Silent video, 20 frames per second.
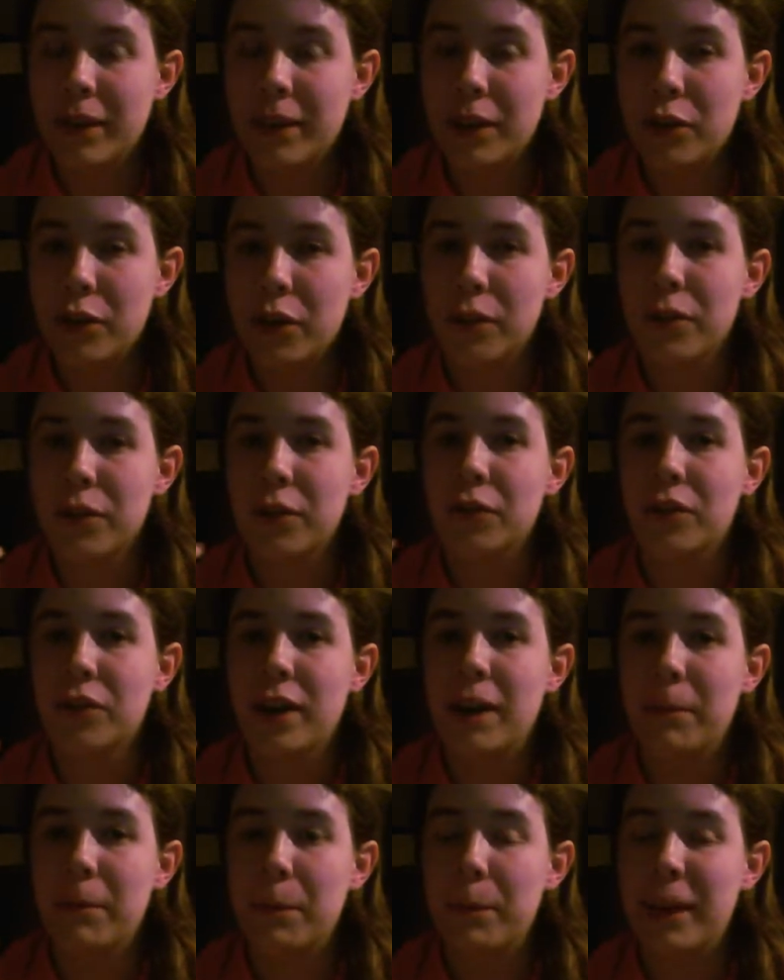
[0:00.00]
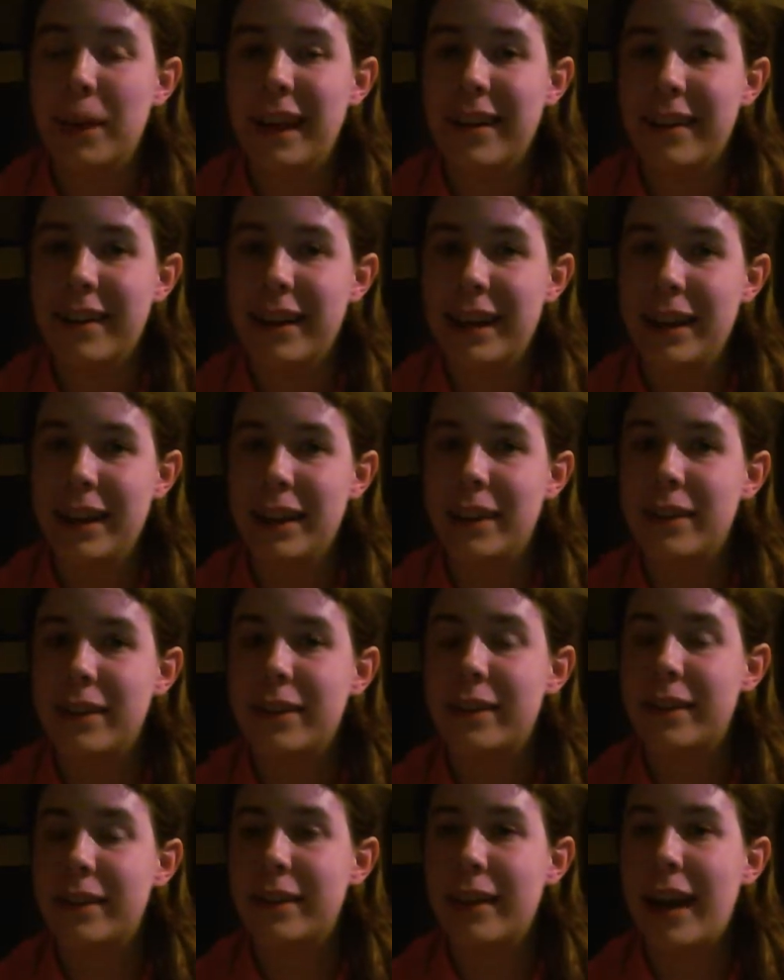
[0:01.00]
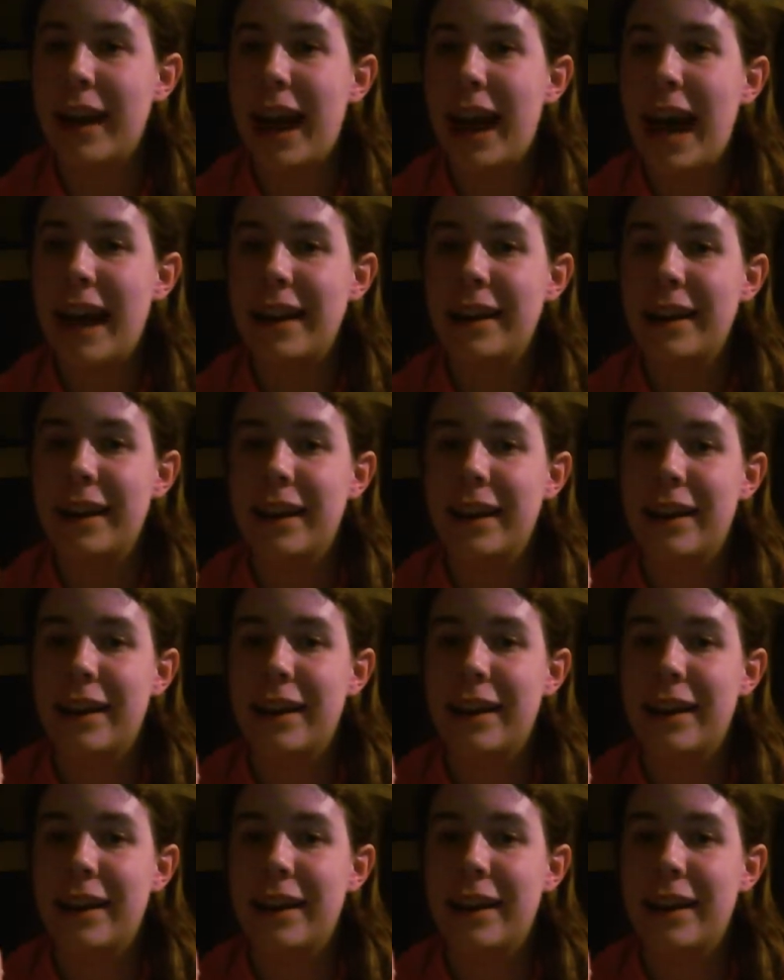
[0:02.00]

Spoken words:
the total drama pairing Scott